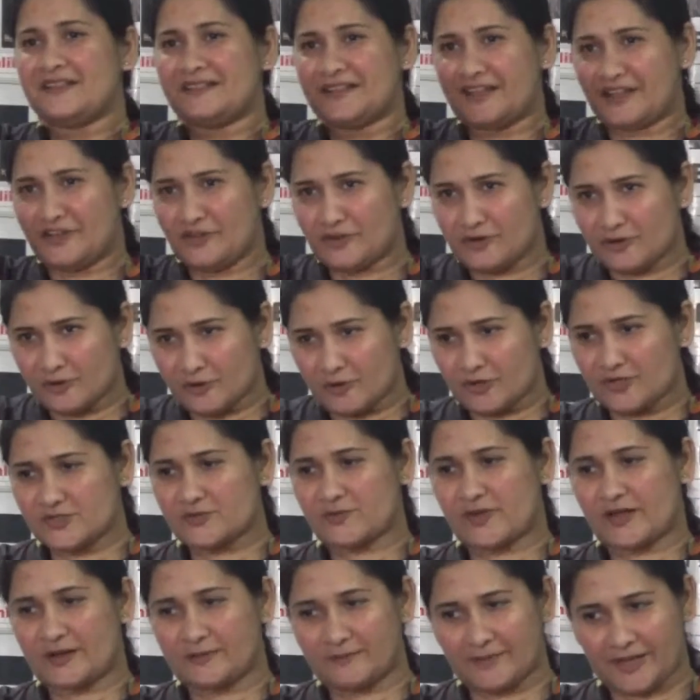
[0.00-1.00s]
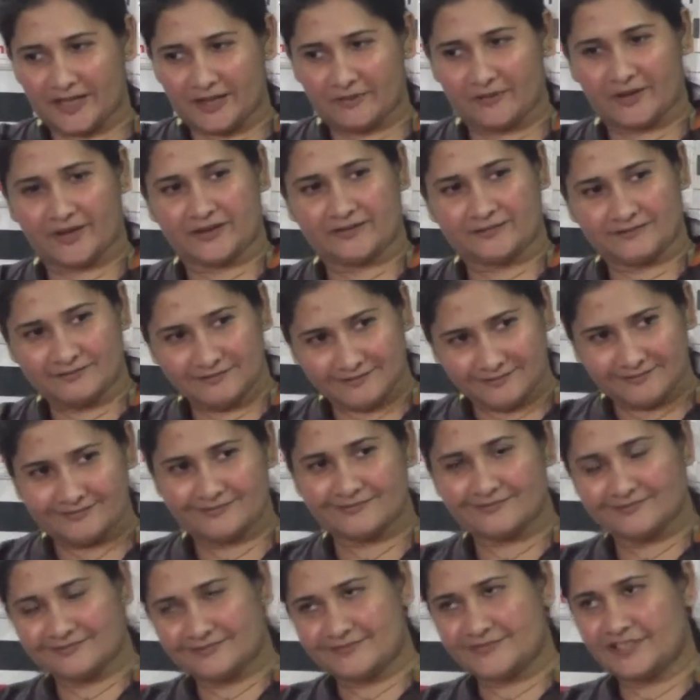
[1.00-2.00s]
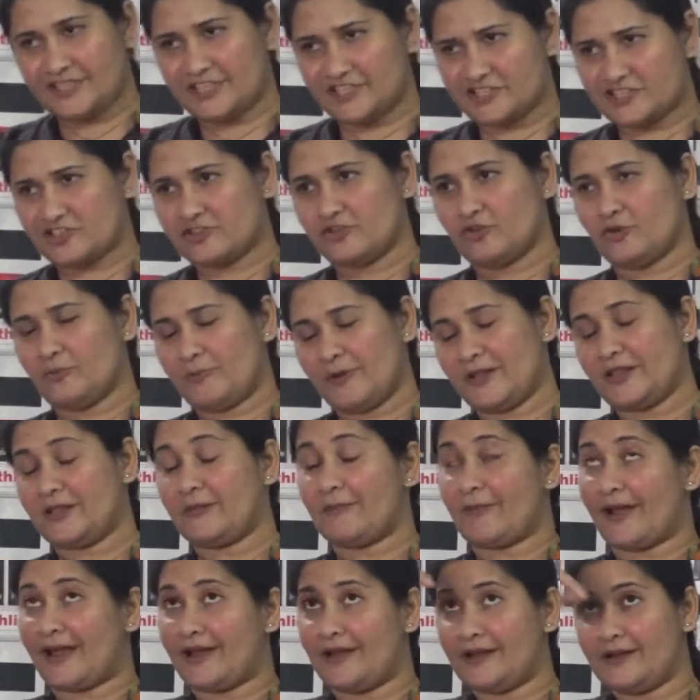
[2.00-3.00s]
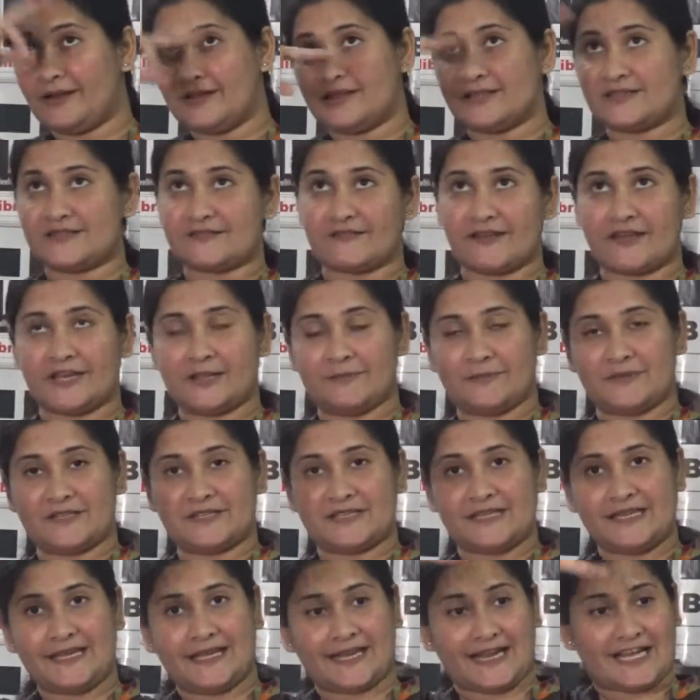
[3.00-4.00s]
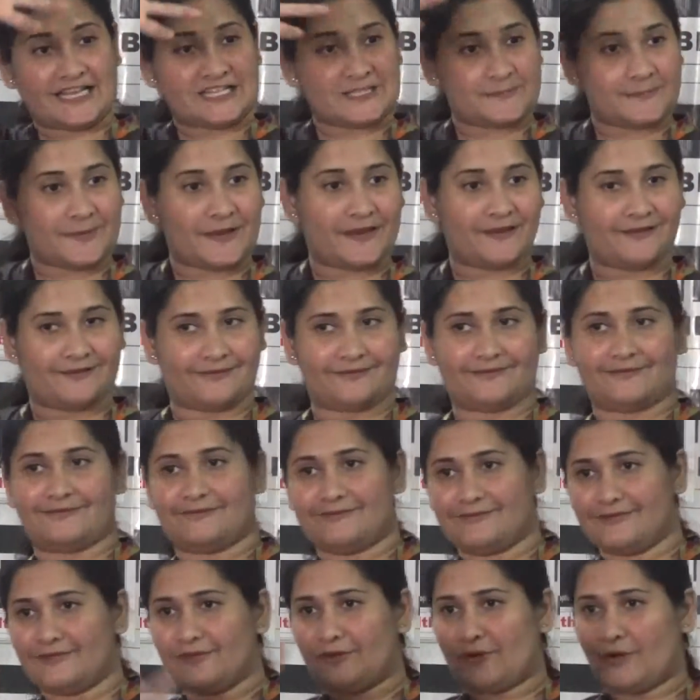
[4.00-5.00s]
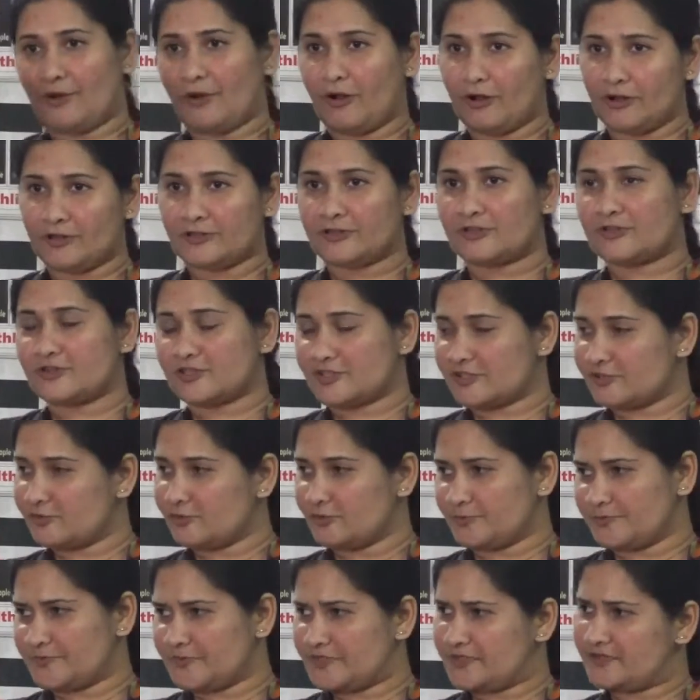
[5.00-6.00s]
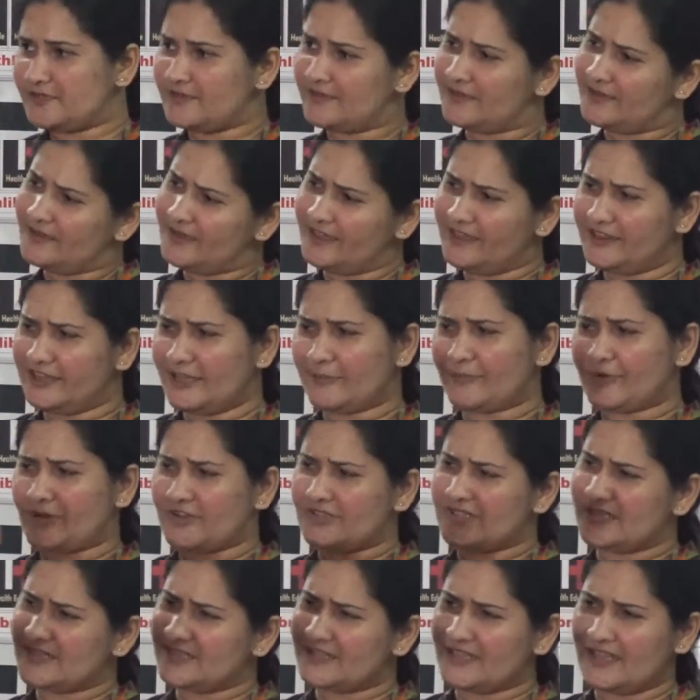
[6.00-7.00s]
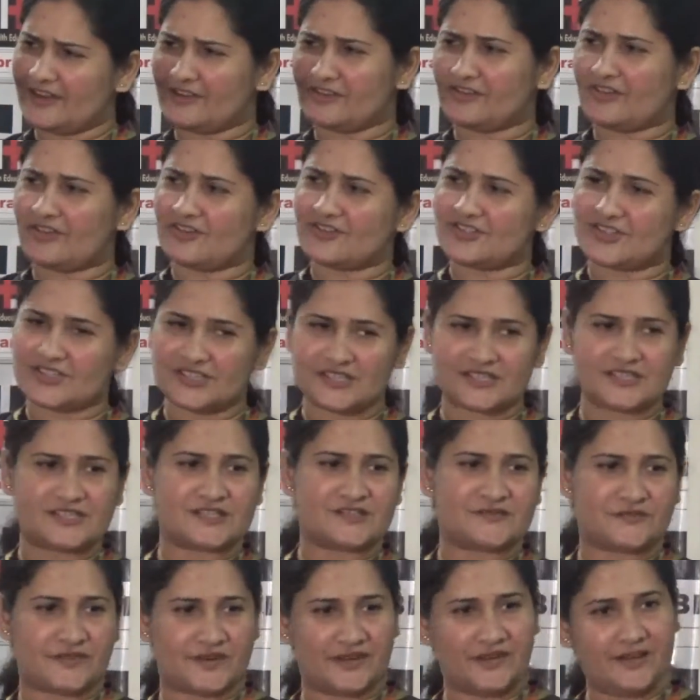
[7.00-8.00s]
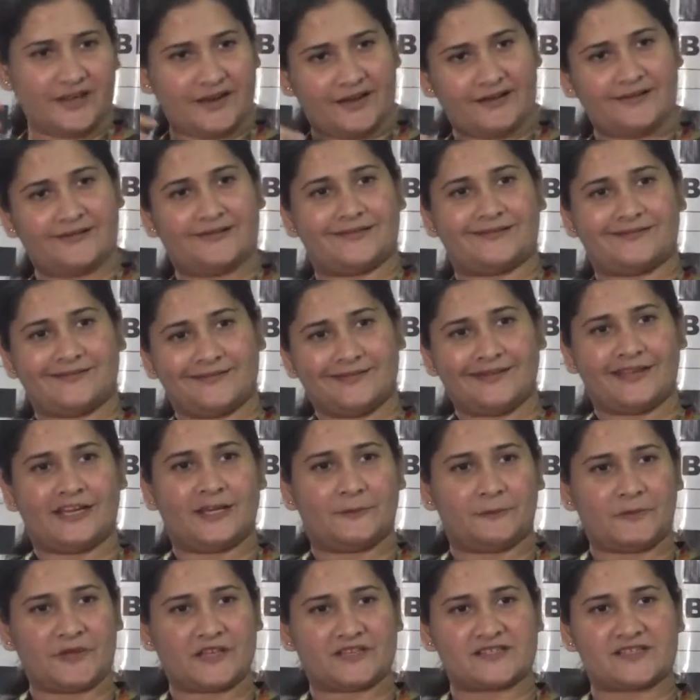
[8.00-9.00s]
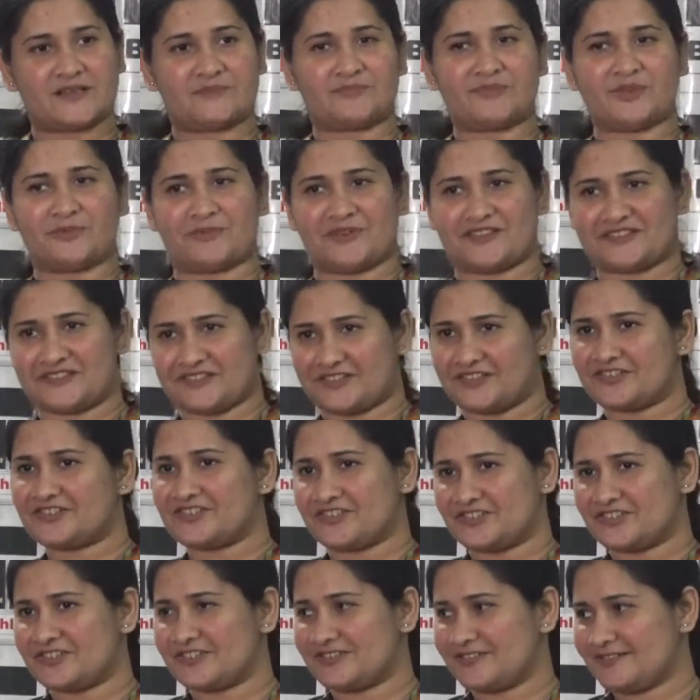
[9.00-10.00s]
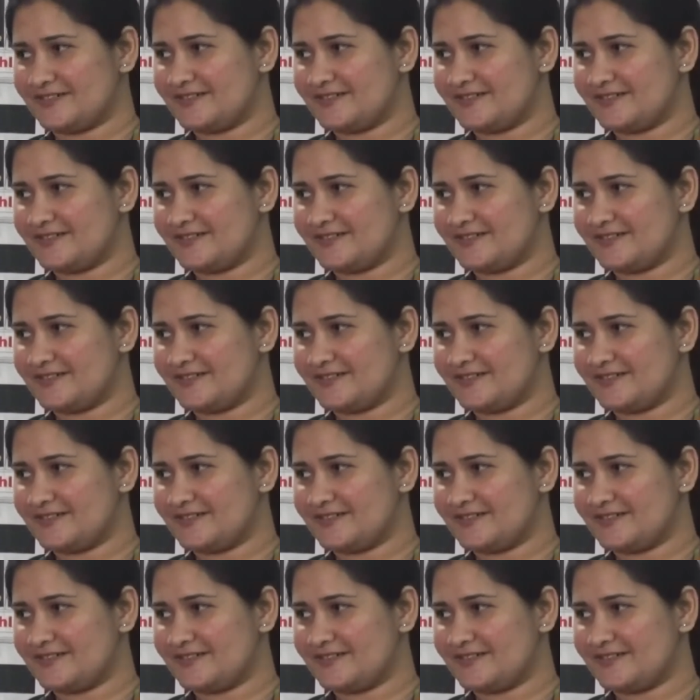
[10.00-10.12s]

Then you close one by one each loop, and the mind is very busy grasping all those loops. In the process, the unconscious is free and it picks up the message.